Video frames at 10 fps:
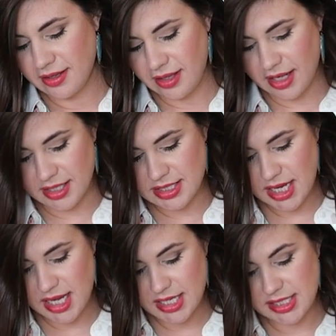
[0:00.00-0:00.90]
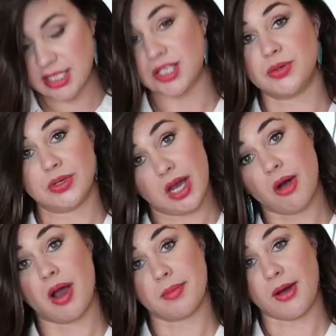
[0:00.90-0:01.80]
Get a taste. You
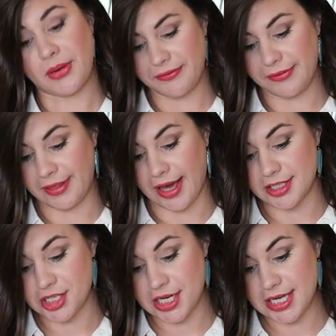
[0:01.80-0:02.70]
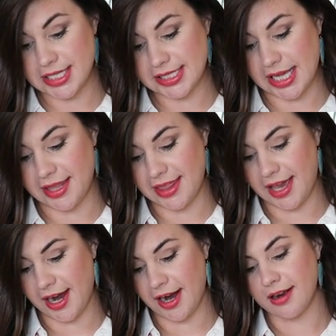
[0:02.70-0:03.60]
know I'm going for that cheese in
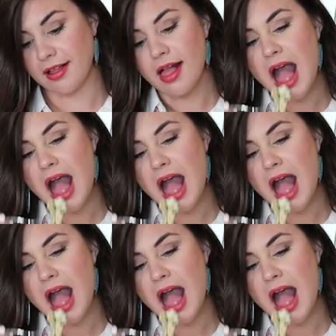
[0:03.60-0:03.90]
there.